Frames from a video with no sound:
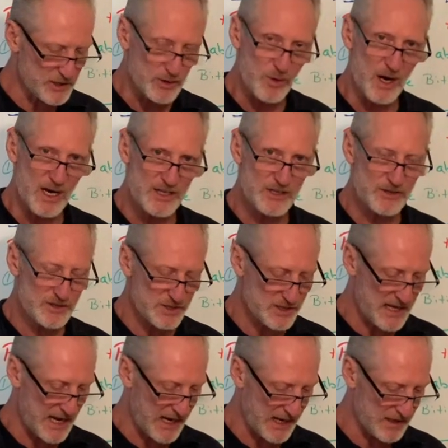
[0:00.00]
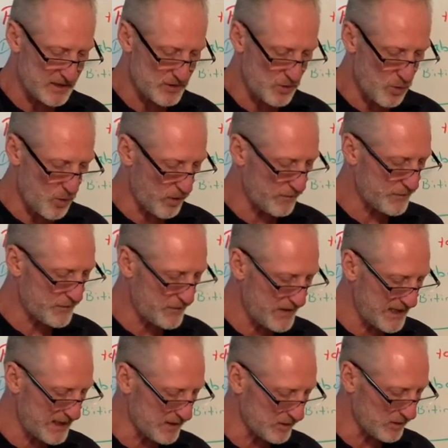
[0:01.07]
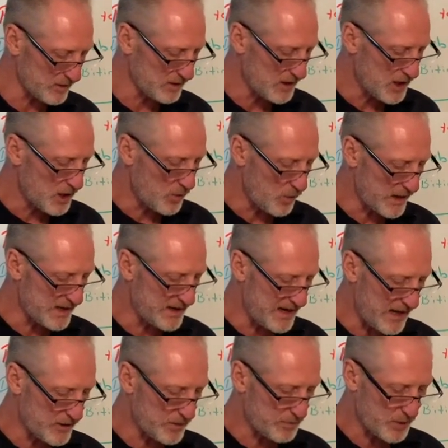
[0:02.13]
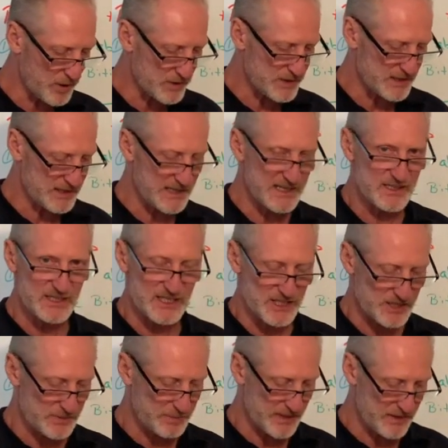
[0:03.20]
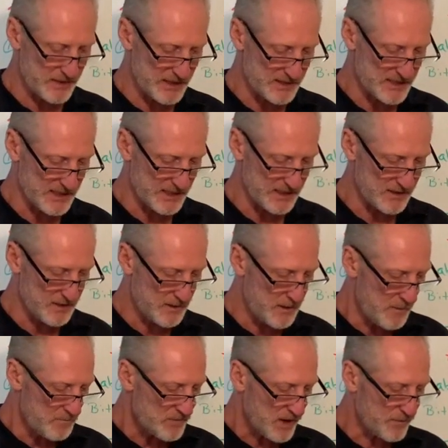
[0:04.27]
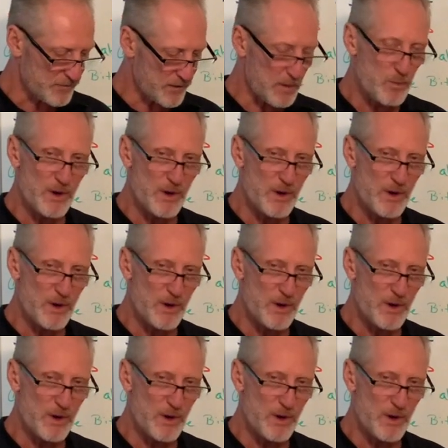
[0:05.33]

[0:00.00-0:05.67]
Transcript: to understand or feel what another person is experiencing from